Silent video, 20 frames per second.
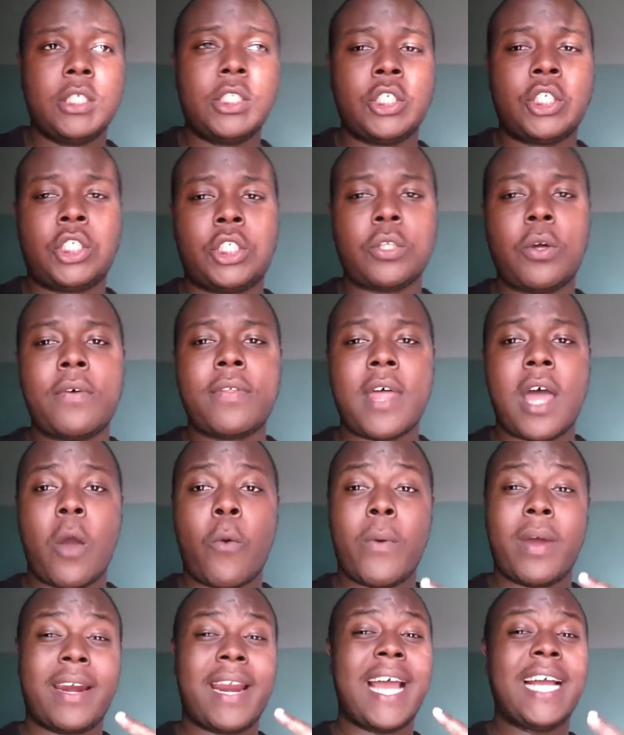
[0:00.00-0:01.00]
so
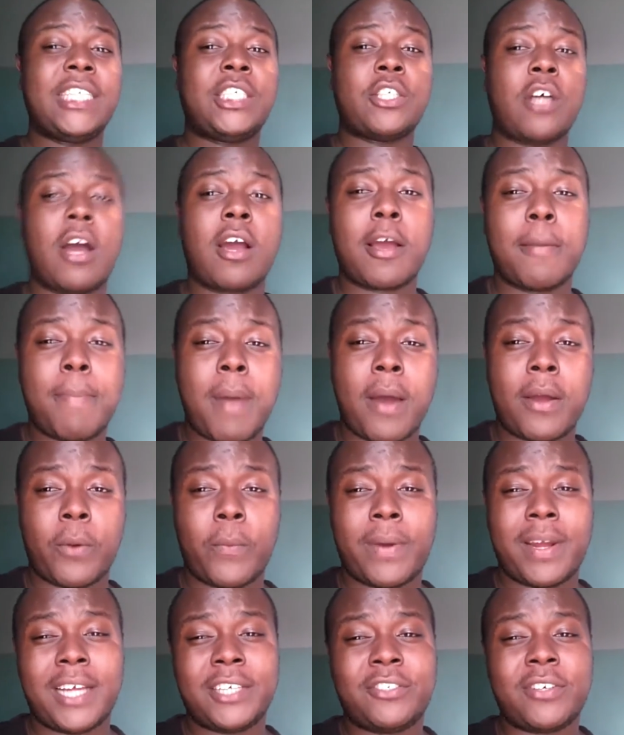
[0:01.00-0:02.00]
that when I talk about it,
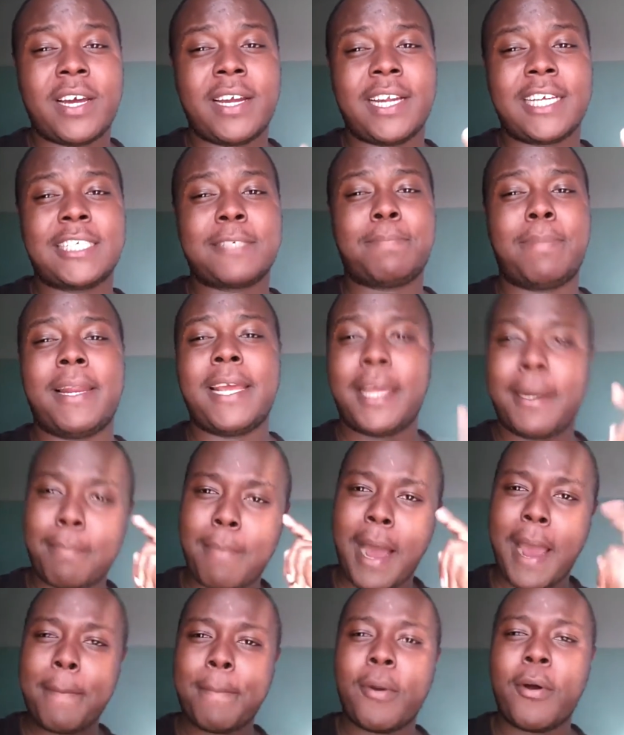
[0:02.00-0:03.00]
when I try and explain
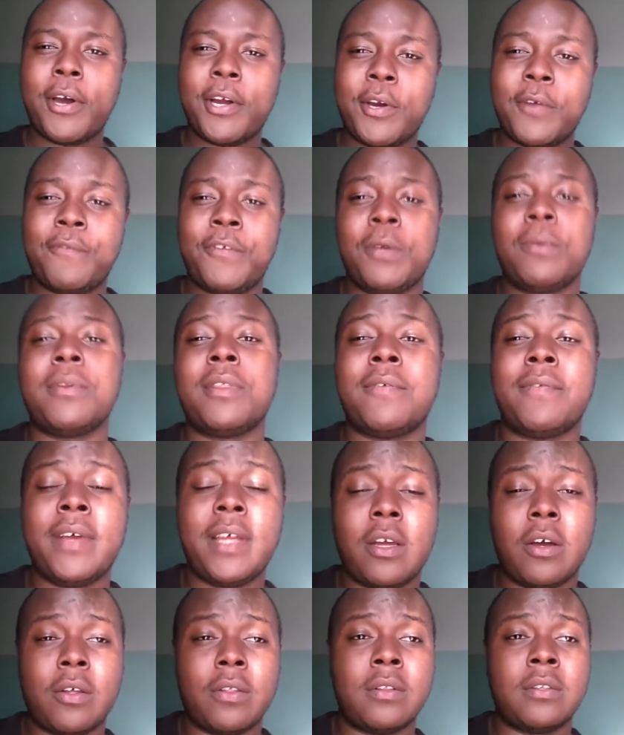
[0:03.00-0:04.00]
my point of view
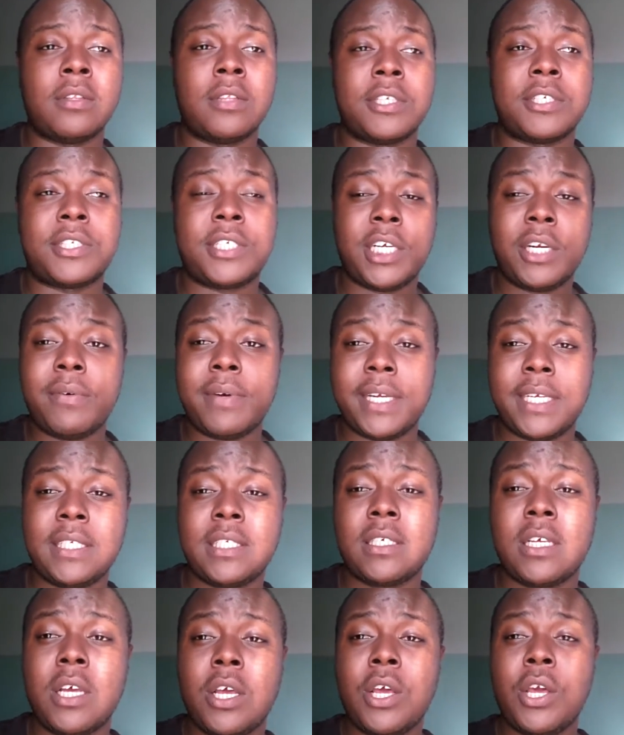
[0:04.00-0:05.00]
the, on the
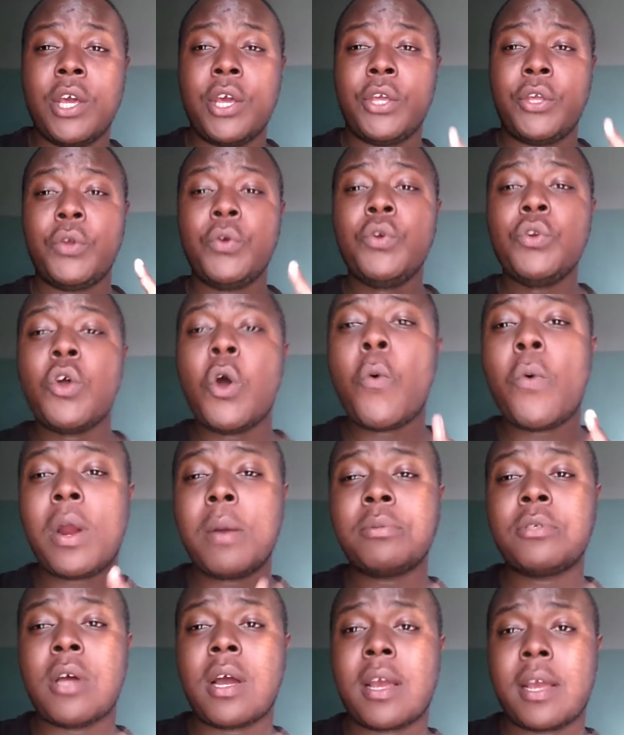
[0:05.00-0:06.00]
series, you know what
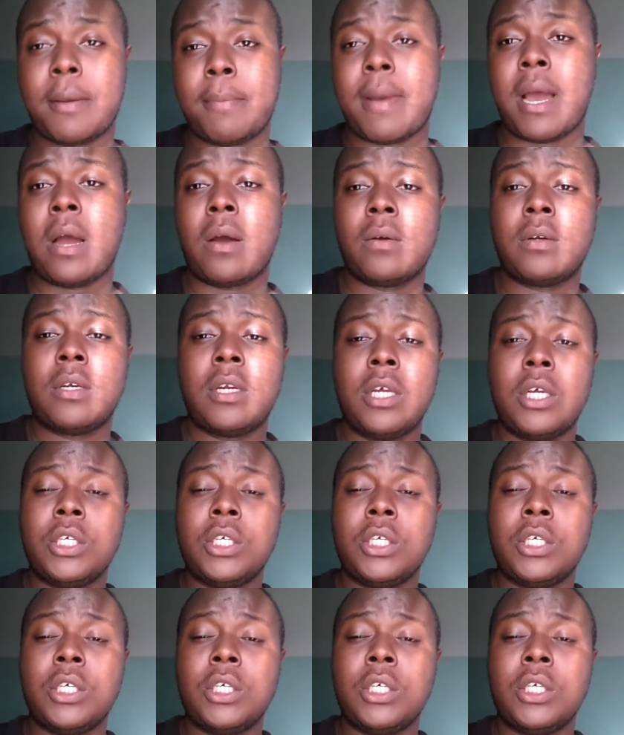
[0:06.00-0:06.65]
I'm talking about.